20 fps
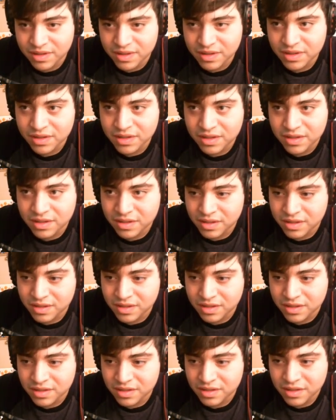
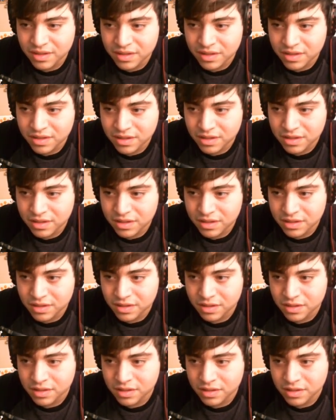
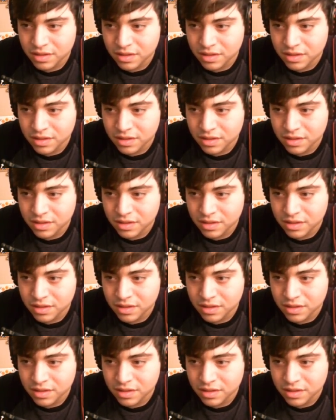Nothing is said.